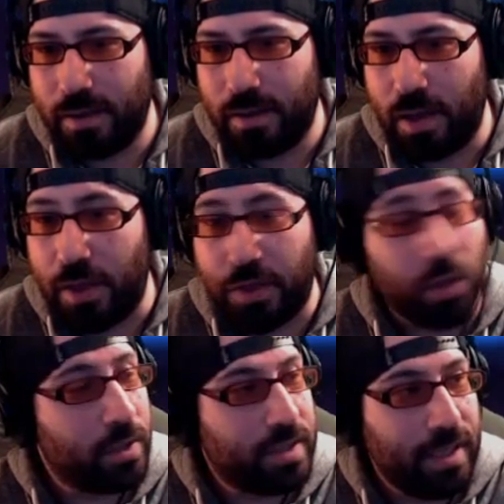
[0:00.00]

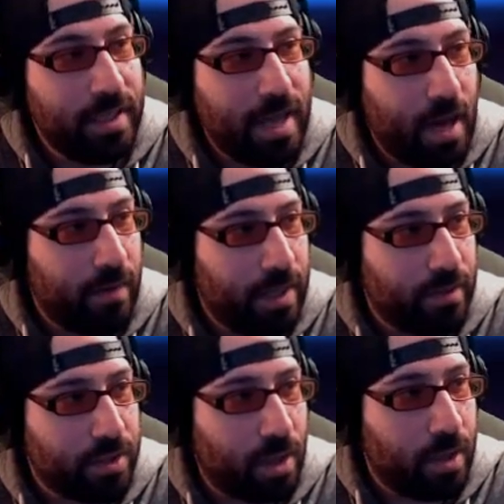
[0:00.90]
13 Ariel
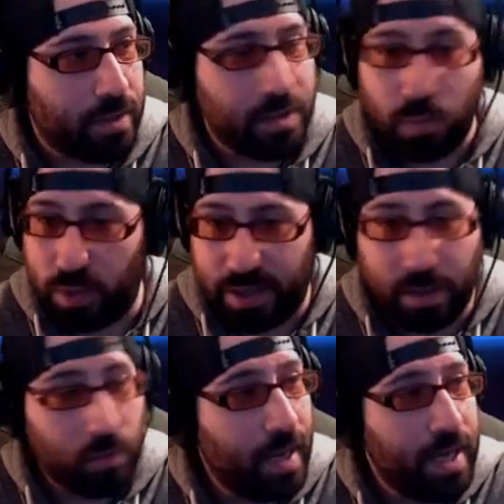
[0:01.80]
shards. Within the
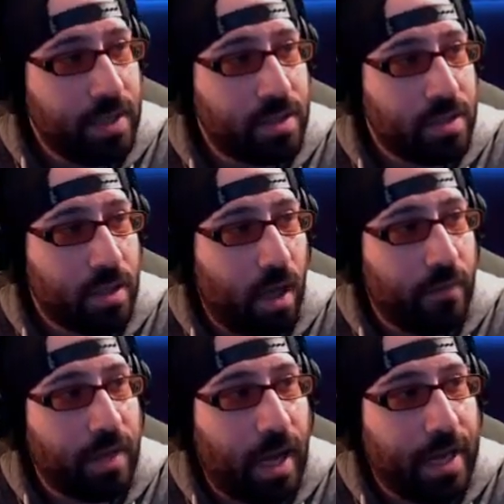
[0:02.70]
range of
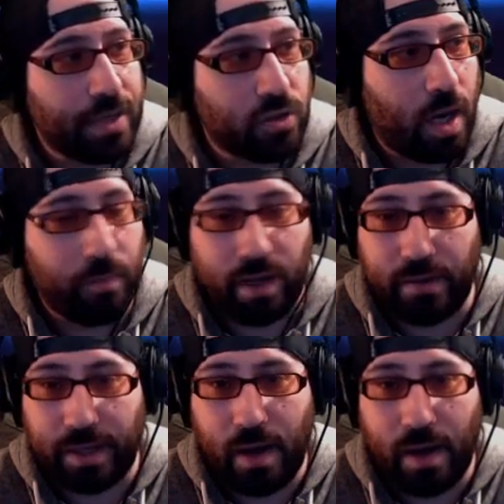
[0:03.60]
the highest drop rate of the
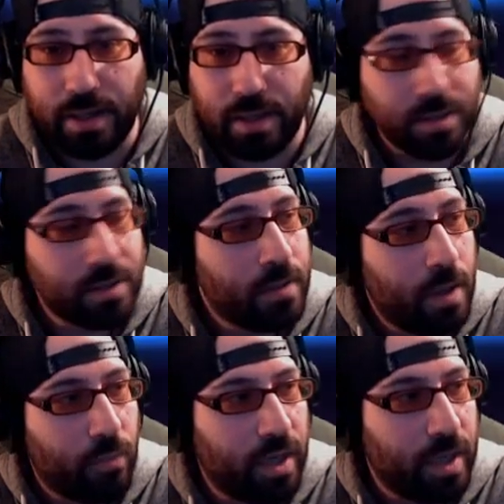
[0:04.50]
characters,
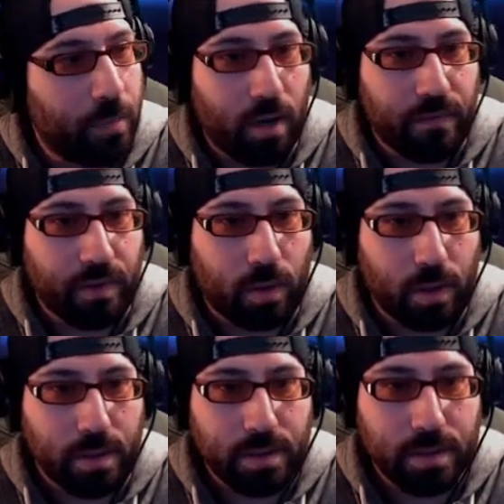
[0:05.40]
pretty par for the
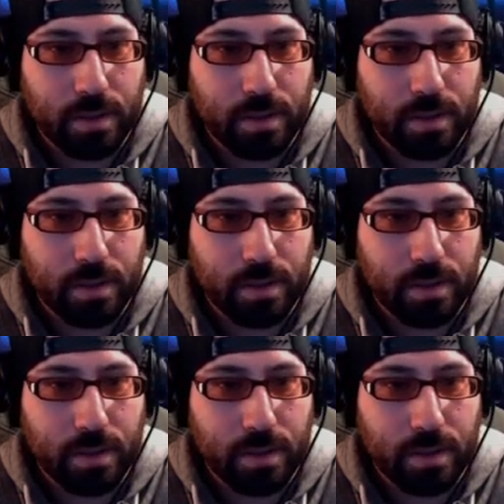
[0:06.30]
course.